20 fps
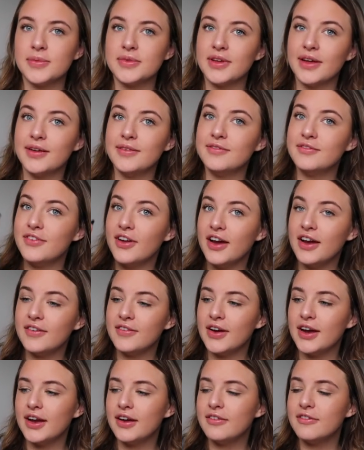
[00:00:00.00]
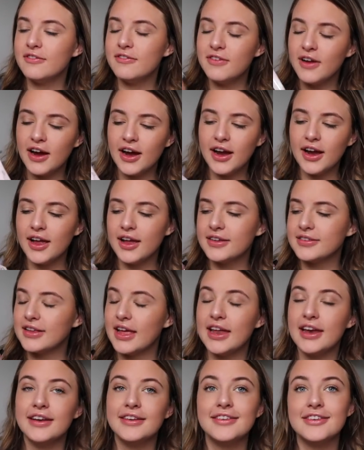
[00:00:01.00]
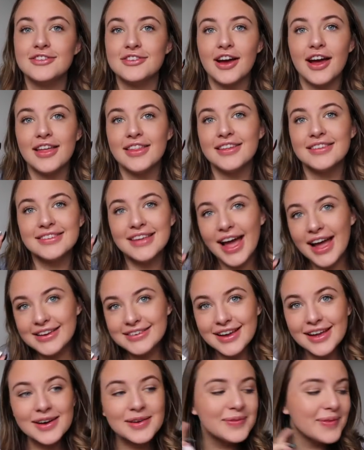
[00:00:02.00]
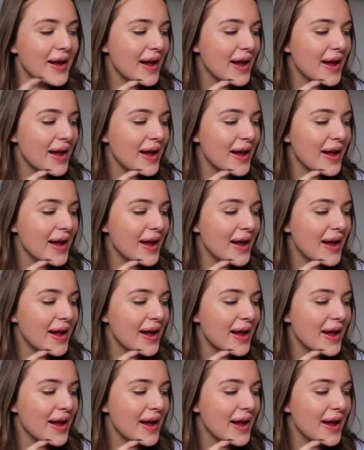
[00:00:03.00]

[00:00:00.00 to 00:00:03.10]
so I'm very excited to try this eyeshadow